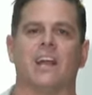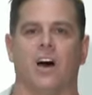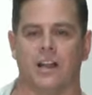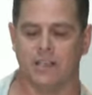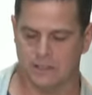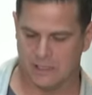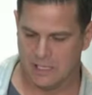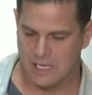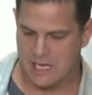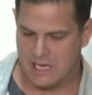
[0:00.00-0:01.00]
God.
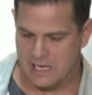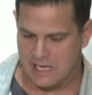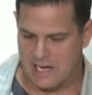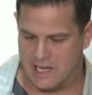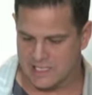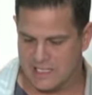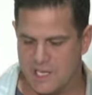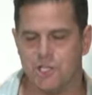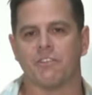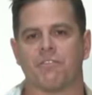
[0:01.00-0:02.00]
He just
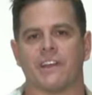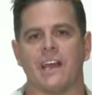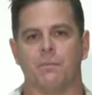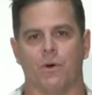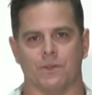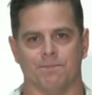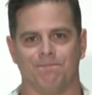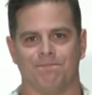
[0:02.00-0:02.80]
needs you to forget about Him.